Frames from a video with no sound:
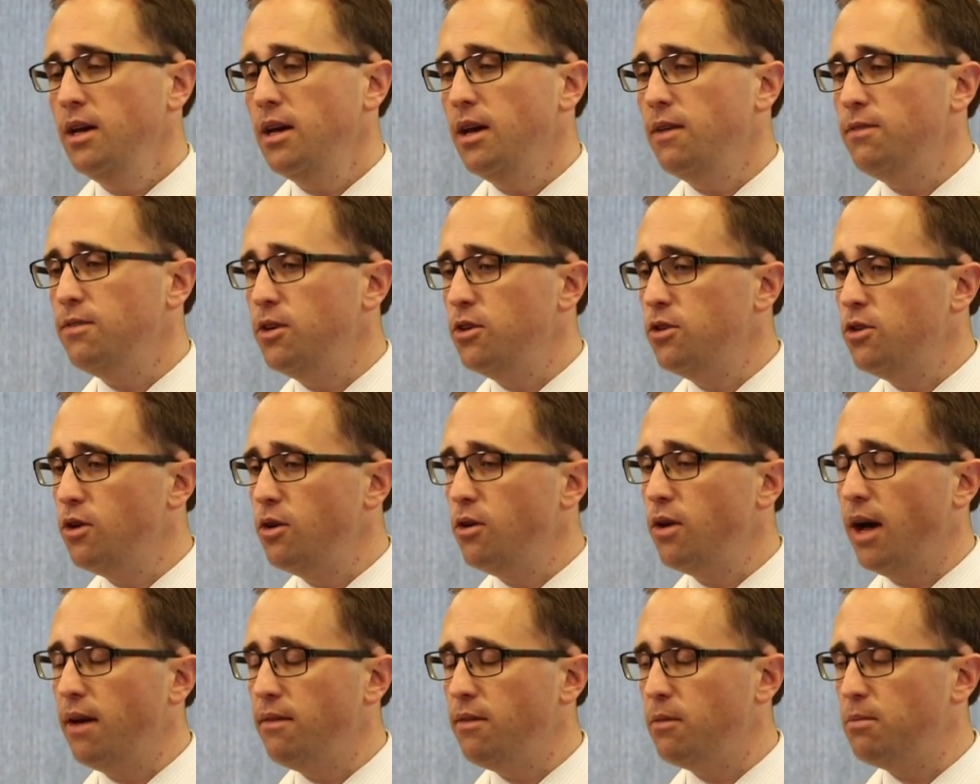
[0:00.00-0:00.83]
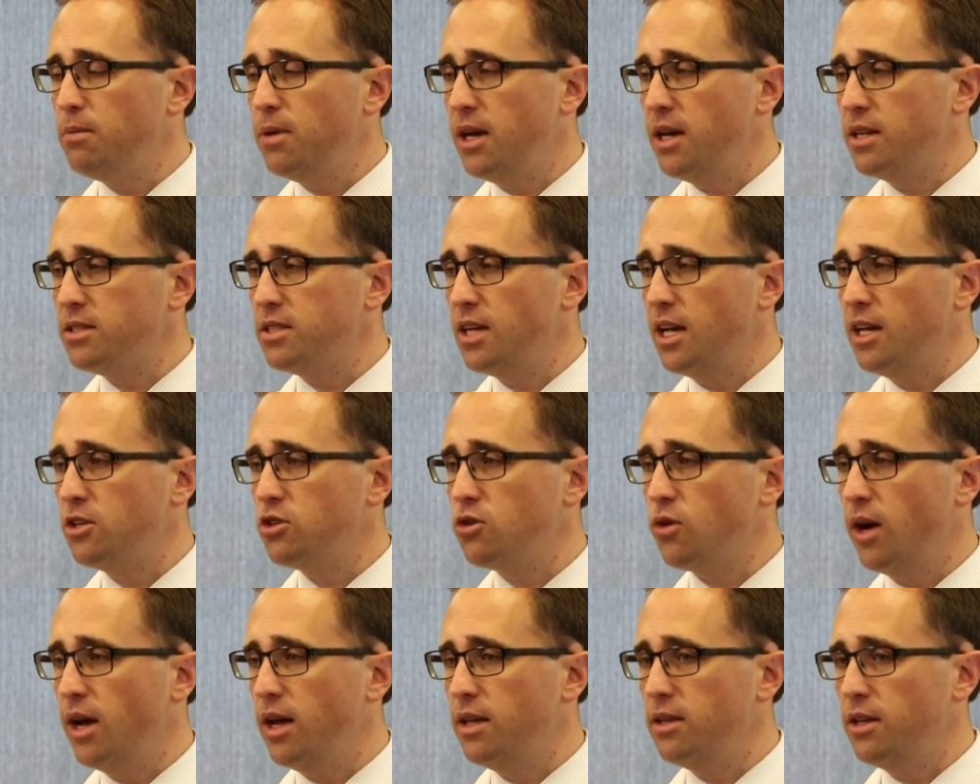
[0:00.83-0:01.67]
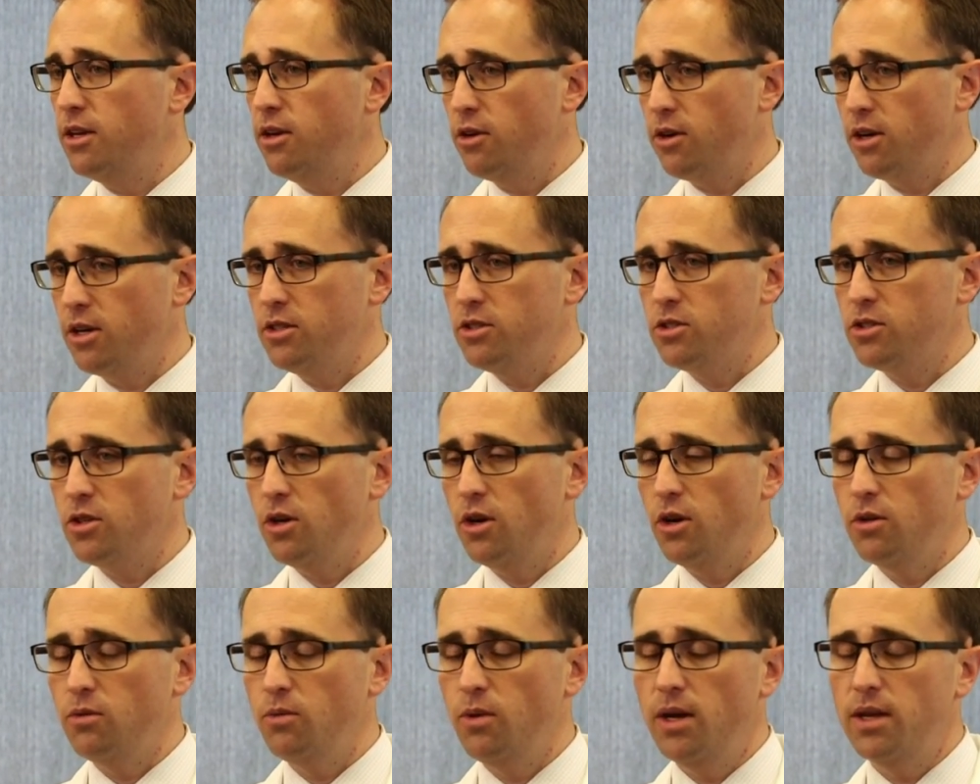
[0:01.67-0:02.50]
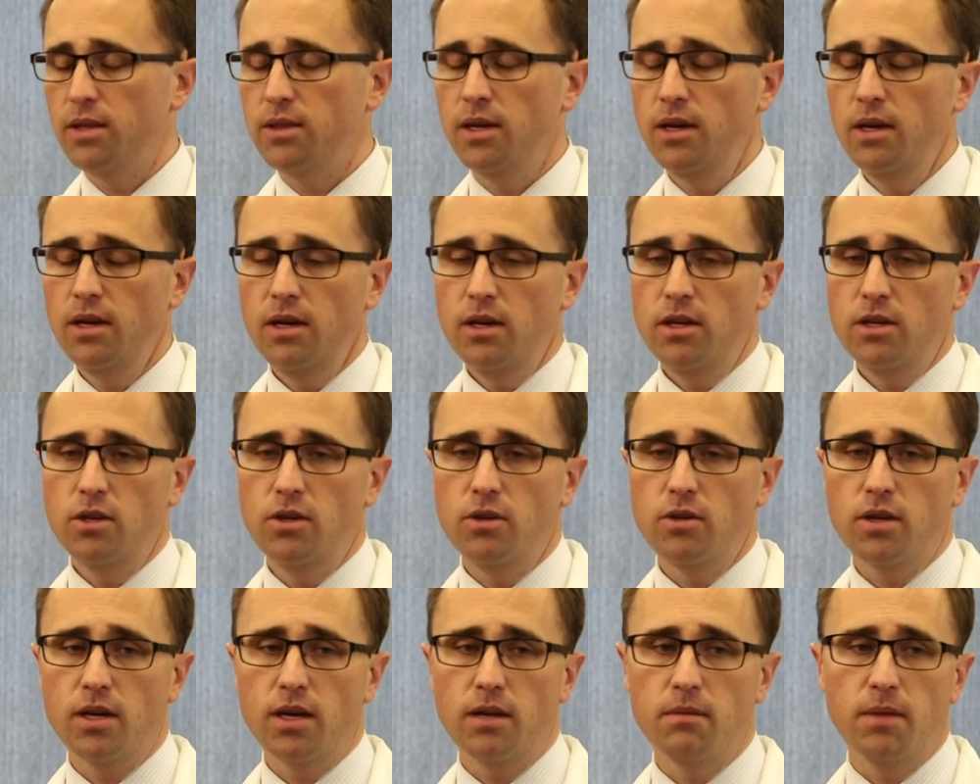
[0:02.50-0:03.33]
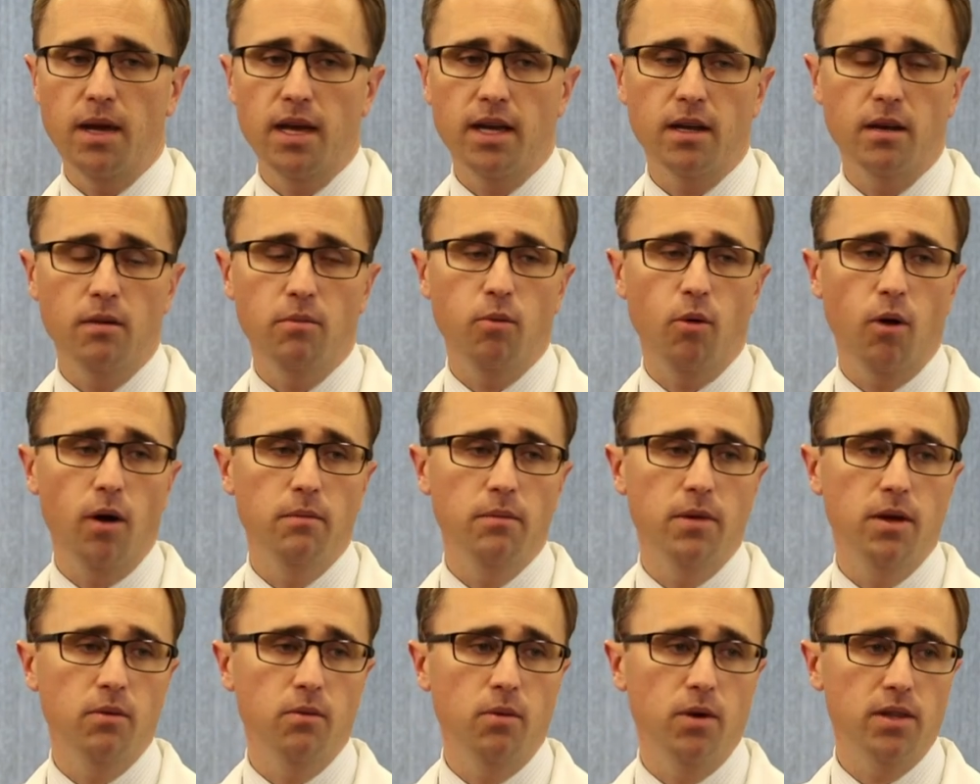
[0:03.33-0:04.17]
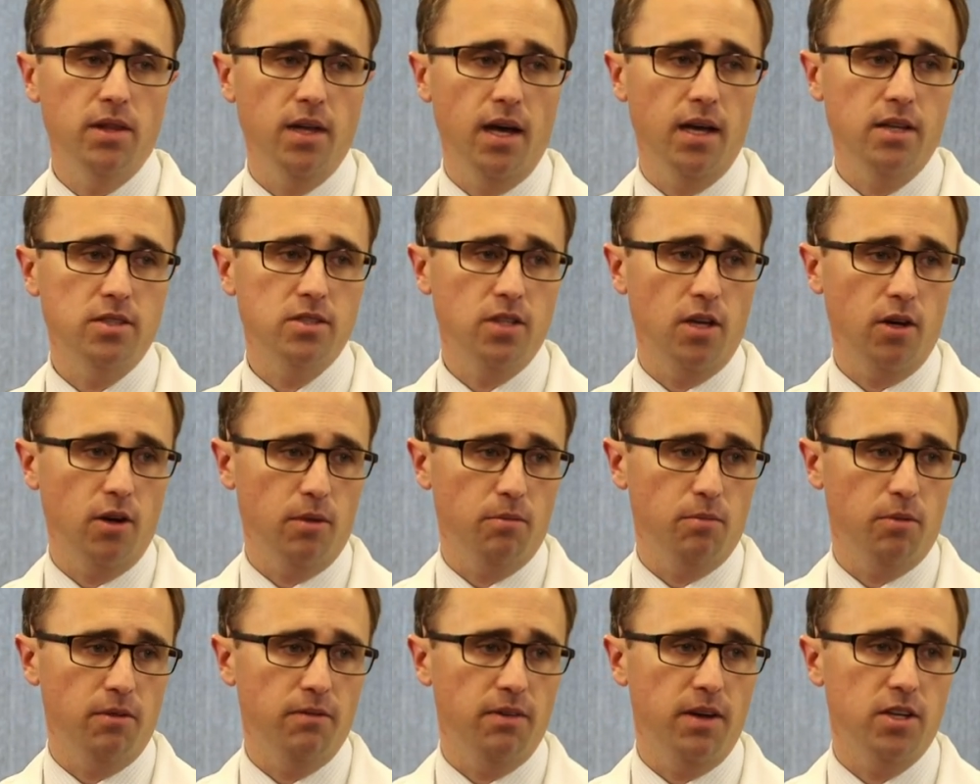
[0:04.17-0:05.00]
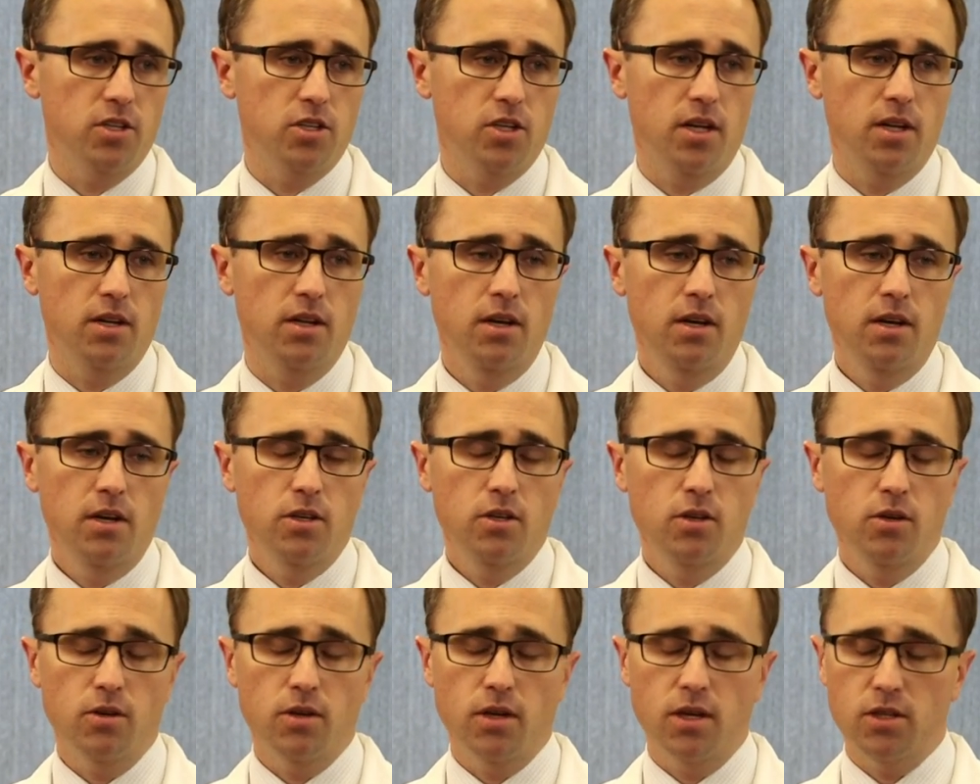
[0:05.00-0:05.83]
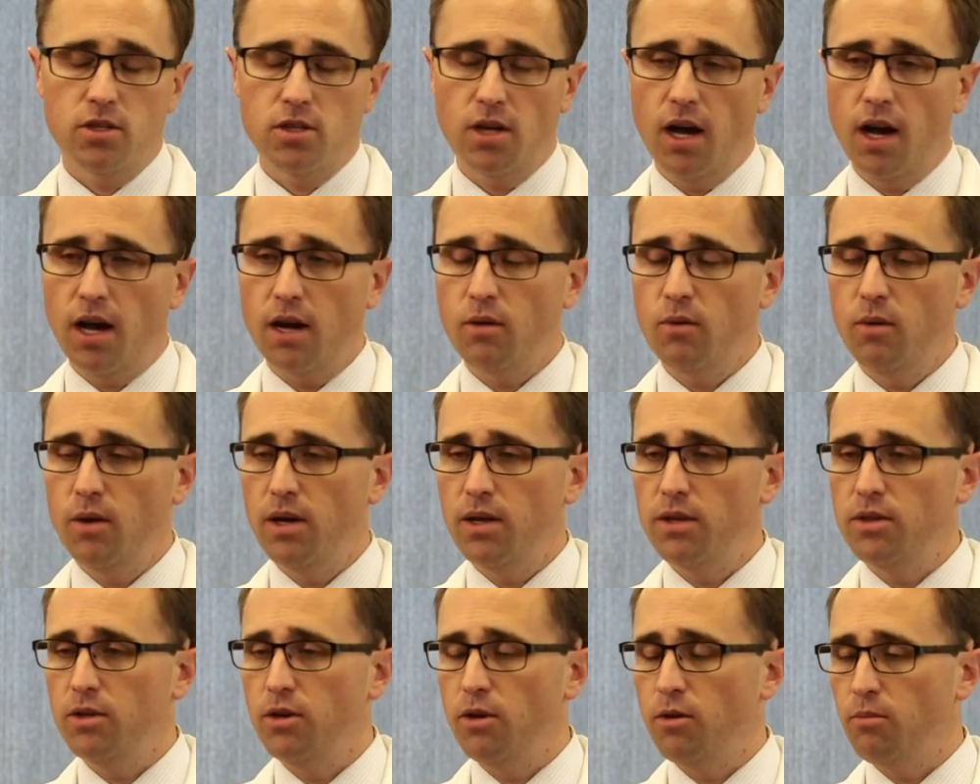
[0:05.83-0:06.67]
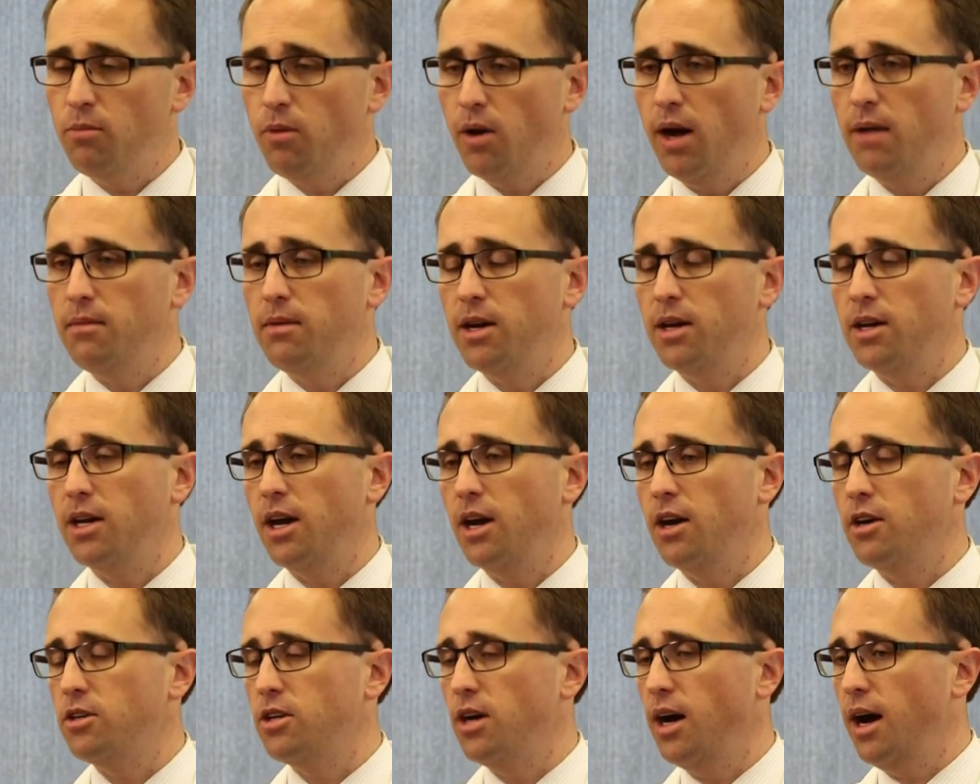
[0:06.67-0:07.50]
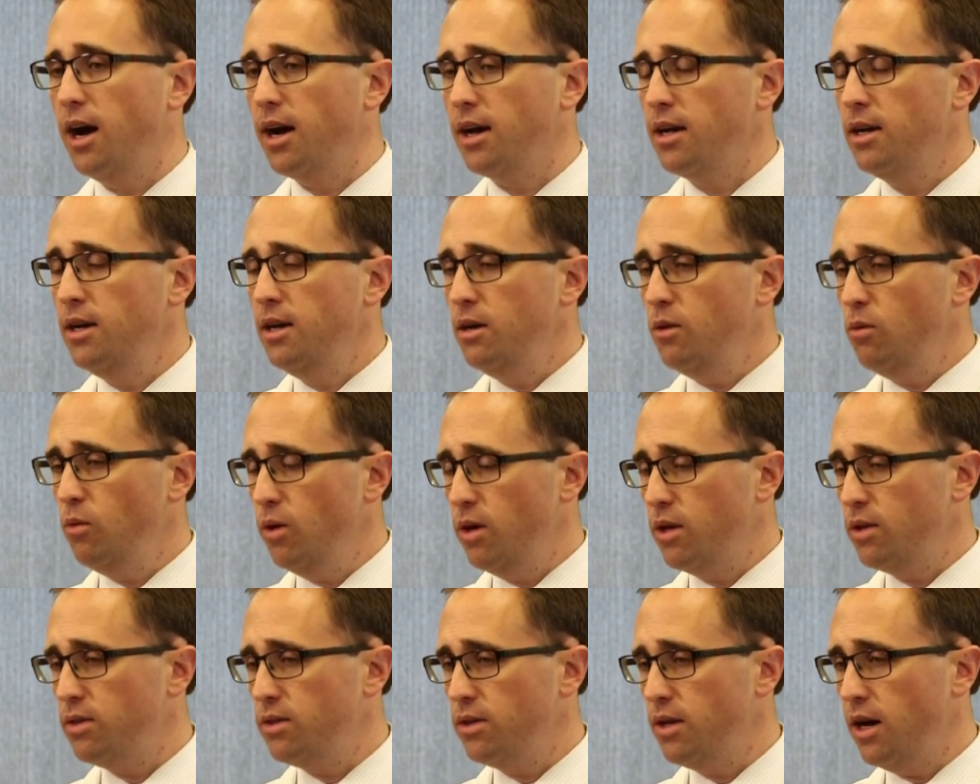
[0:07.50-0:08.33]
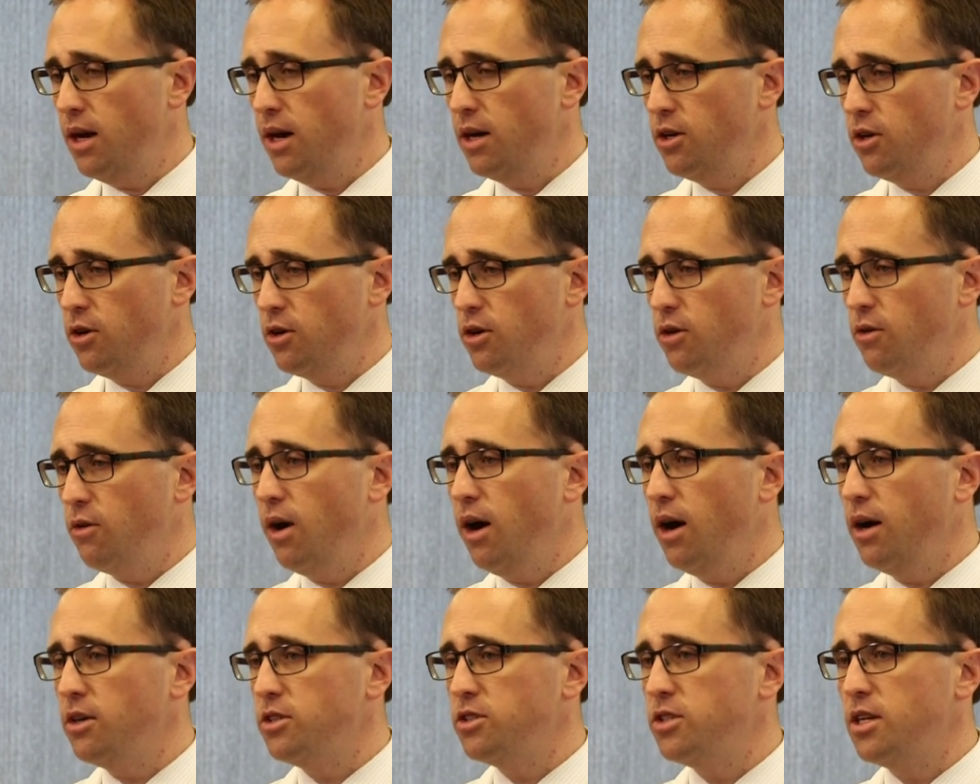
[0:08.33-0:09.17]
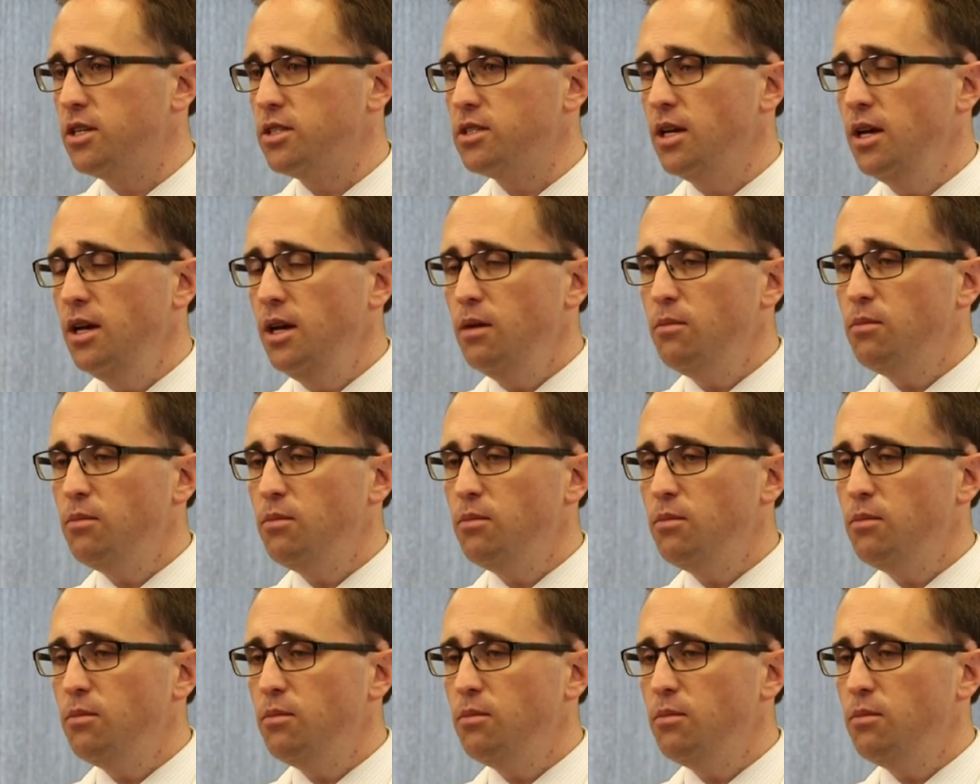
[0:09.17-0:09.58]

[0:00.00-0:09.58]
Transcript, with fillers: If you do have a PSA trend that you're concerned with, you can make an appointment with us here at Provision. You can talk with your primary care doc, with uh, your urologist.